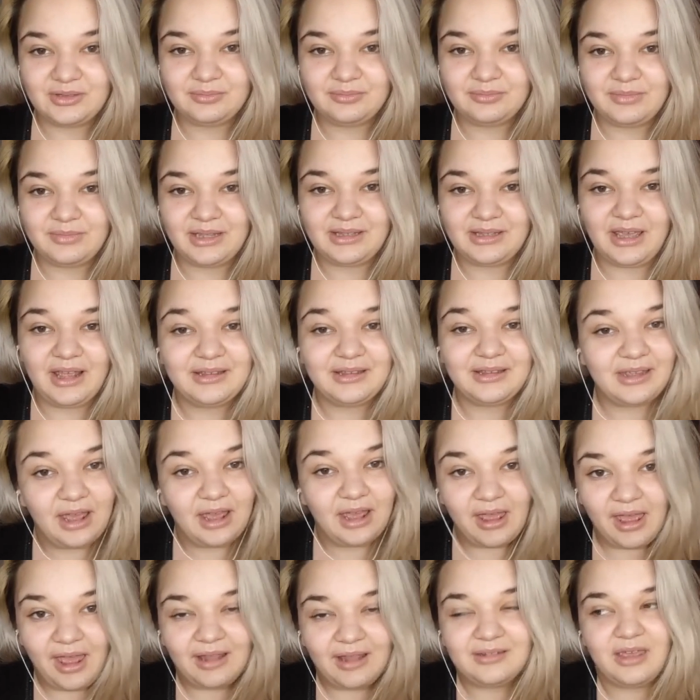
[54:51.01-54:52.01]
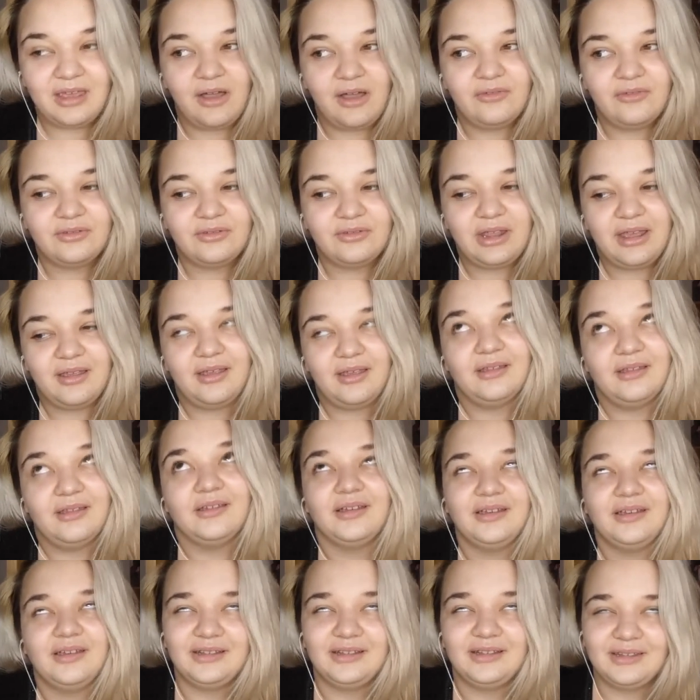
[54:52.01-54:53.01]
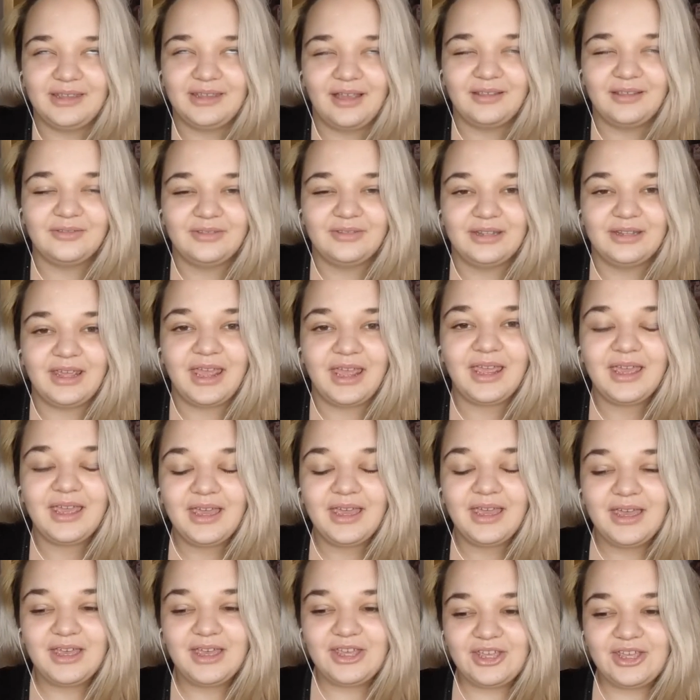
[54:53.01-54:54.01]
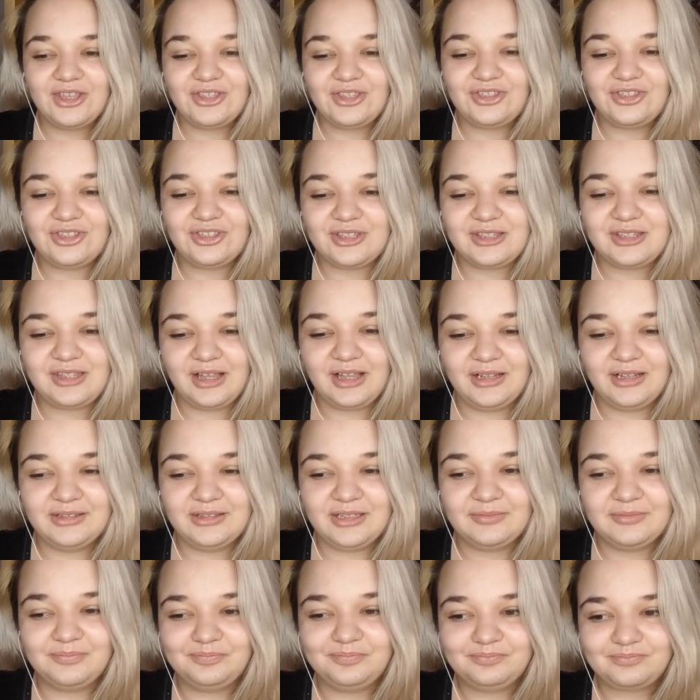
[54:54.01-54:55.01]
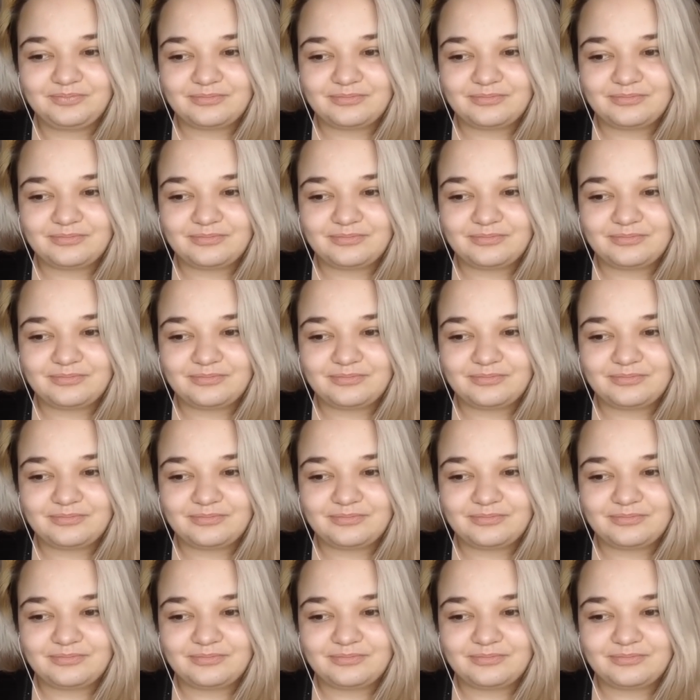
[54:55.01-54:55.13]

But in the end of the day, just tell them,